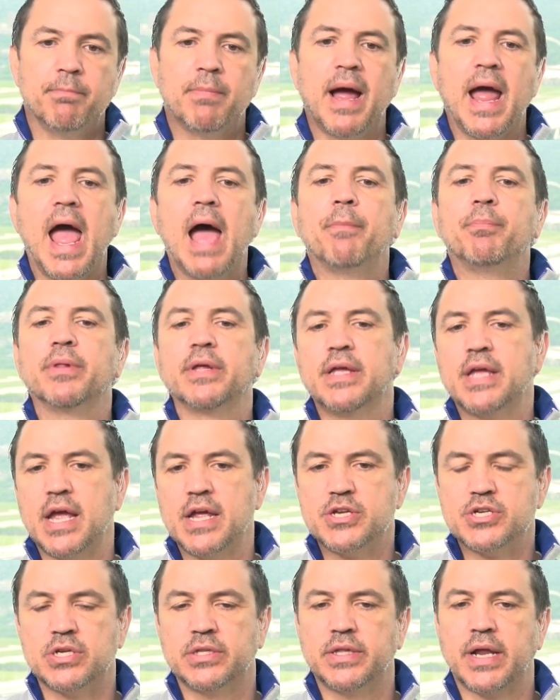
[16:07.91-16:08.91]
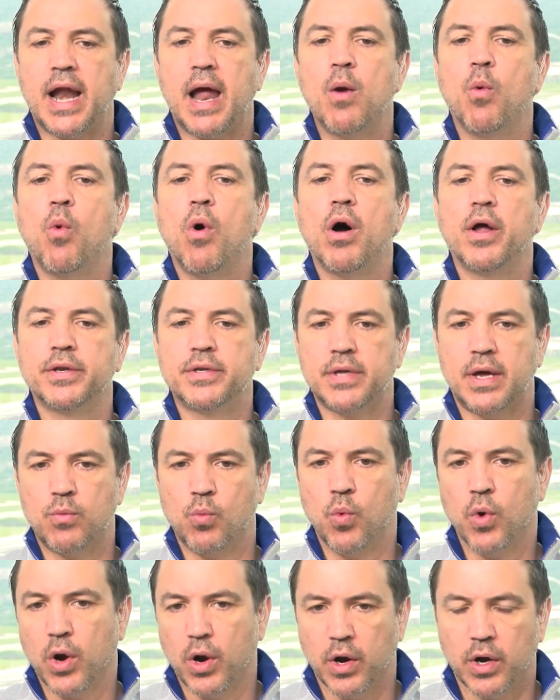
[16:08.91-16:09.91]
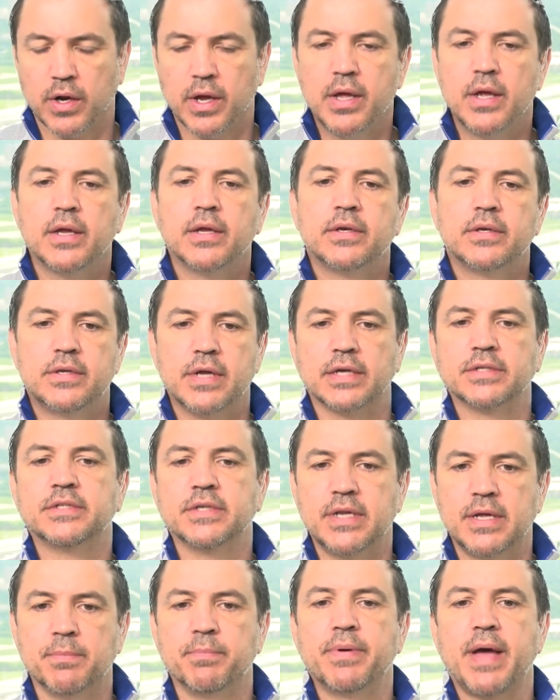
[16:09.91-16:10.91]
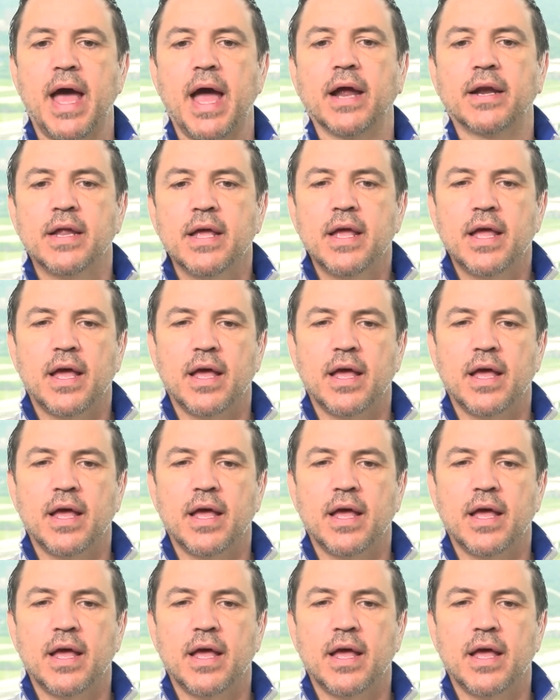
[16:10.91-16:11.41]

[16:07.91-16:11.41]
my application that I want to work, doesn't impact?